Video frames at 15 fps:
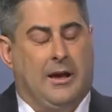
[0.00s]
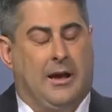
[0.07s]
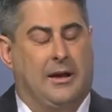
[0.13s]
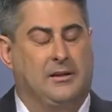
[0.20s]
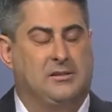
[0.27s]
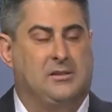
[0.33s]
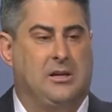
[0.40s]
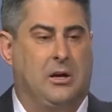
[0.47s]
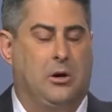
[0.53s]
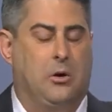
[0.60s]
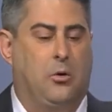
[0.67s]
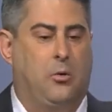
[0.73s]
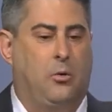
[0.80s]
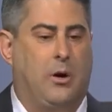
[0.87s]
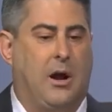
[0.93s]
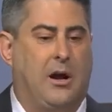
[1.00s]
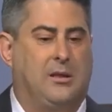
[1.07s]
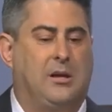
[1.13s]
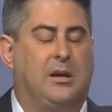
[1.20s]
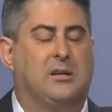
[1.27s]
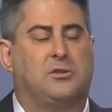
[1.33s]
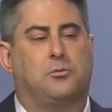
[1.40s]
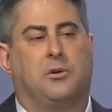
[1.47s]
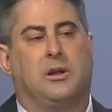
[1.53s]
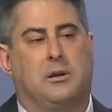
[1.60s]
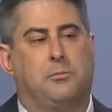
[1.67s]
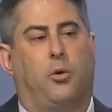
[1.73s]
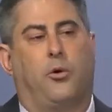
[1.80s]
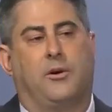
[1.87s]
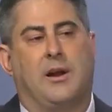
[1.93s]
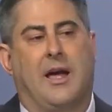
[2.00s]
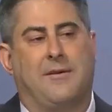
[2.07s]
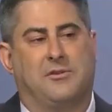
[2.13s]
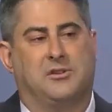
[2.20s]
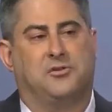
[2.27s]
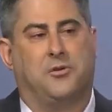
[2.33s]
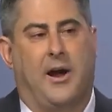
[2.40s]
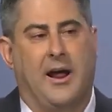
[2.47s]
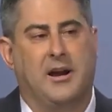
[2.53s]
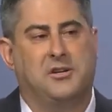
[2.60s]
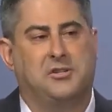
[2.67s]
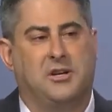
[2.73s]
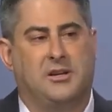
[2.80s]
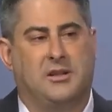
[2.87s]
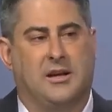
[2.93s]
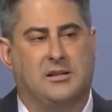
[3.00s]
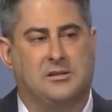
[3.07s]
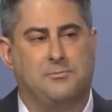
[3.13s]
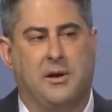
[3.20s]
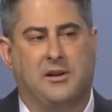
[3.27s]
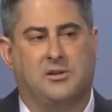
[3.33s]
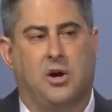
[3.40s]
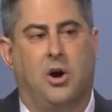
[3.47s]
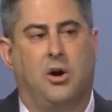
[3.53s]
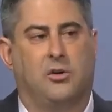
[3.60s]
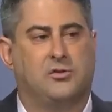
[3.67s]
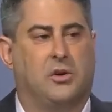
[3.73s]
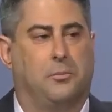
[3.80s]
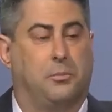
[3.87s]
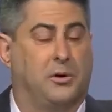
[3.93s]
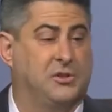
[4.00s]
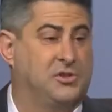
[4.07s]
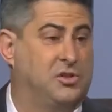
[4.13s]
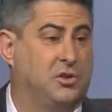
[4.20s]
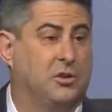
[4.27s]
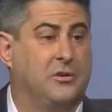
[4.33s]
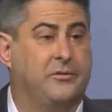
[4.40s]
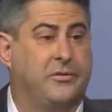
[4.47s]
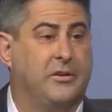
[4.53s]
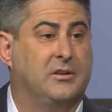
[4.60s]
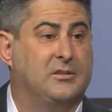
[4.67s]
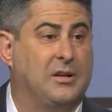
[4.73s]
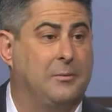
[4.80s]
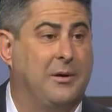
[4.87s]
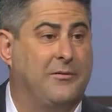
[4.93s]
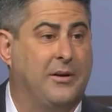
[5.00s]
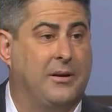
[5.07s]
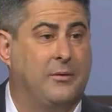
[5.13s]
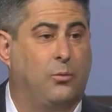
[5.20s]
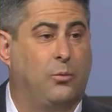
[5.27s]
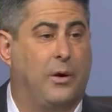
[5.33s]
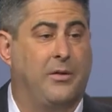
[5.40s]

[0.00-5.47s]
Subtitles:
And so I think it's really important to have a strategy that's meant to also preserve some of it,